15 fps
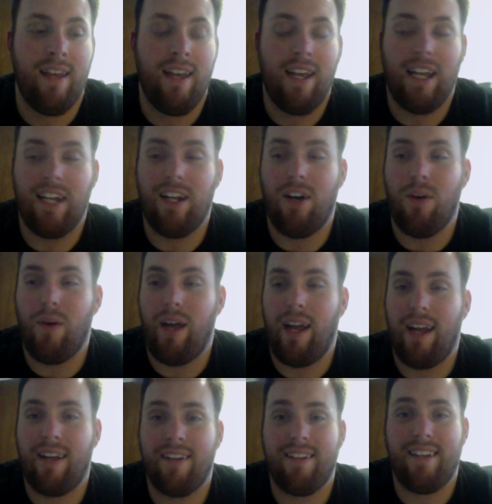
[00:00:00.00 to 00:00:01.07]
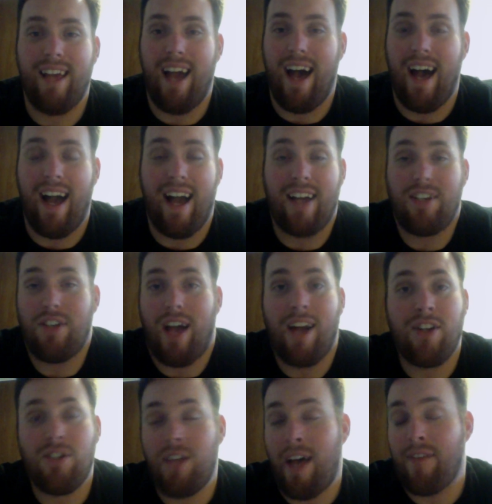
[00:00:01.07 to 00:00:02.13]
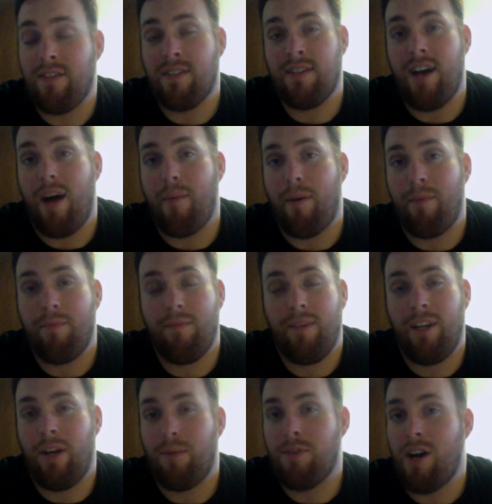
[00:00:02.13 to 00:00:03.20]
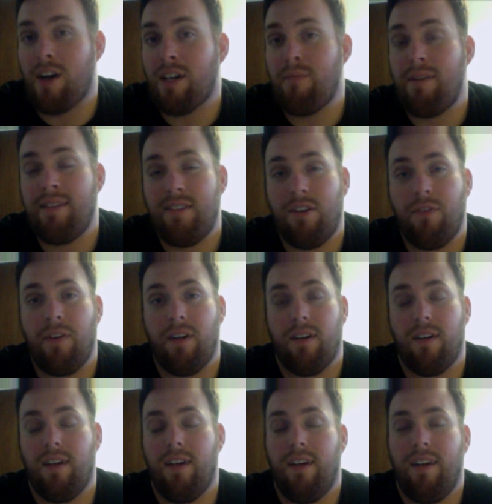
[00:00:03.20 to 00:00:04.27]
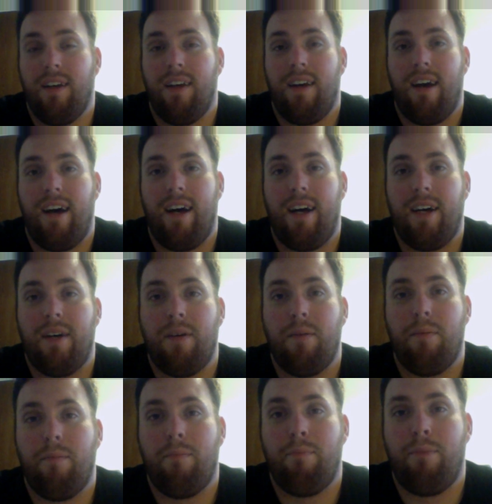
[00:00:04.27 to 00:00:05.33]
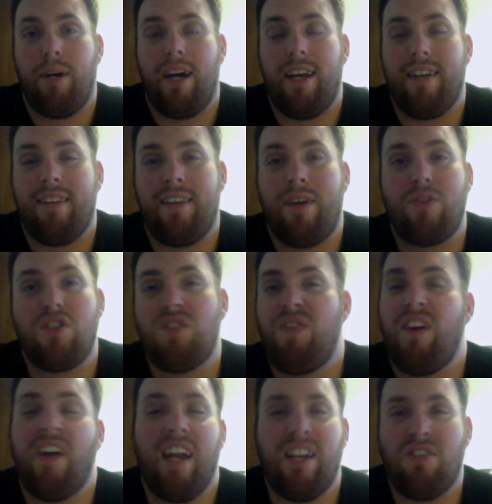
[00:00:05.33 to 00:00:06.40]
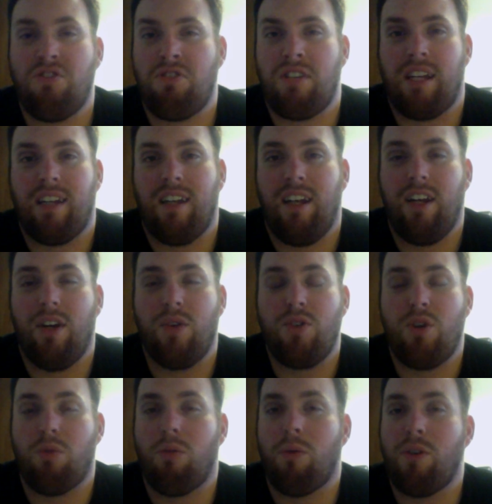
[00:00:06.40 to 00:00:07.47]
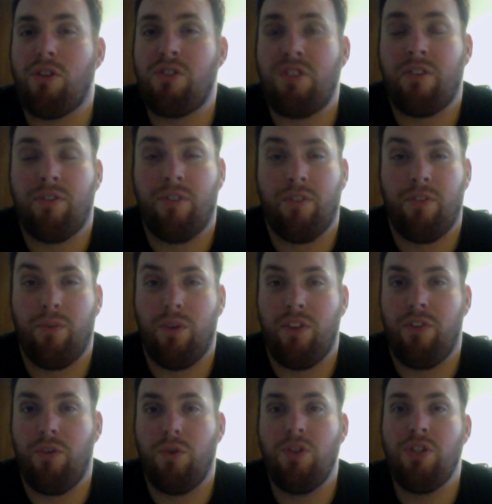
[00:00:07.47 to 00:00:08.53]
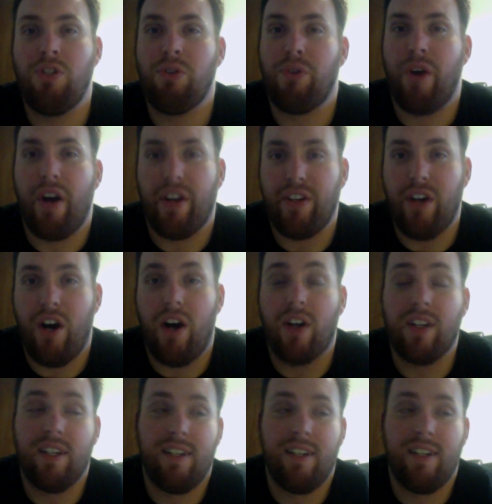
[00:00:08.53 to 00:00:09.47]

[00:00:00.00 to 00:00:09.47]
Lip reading: and I just have to stop. I'm talking to myself here. But that was just very interesting. Don't reward yourself with food. You're not a dog.